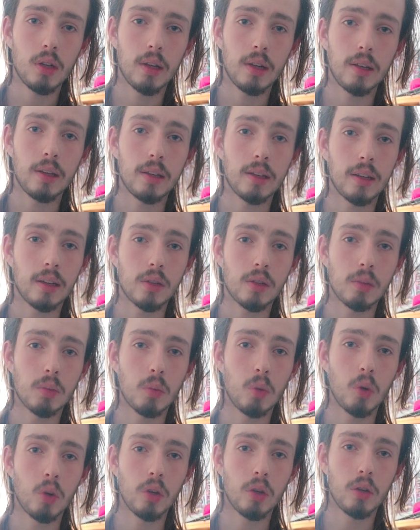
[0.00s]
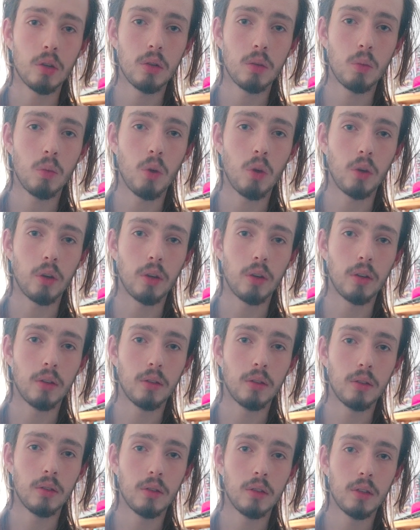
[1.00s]
and then you count up 1, 1.
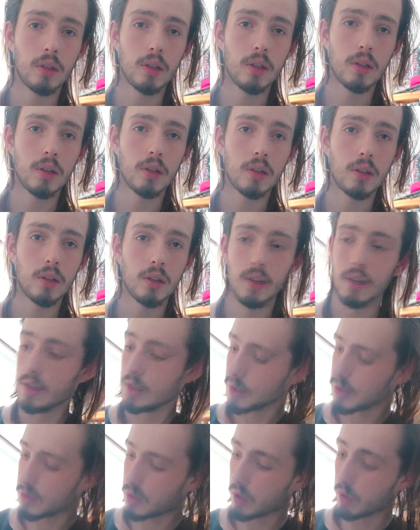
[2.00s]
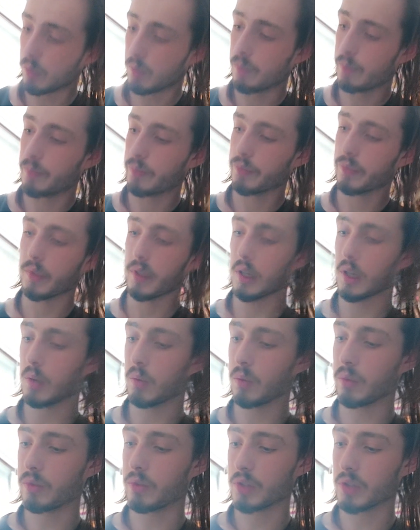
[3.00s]
So,
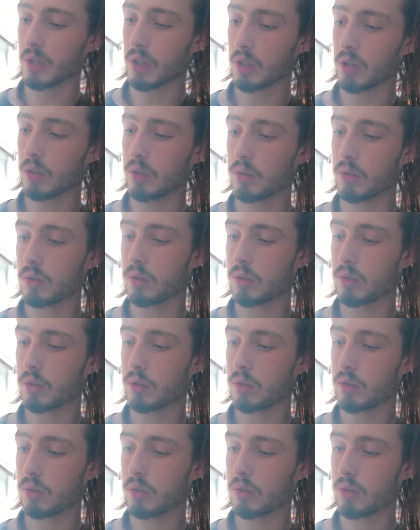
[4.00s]
we've just gone,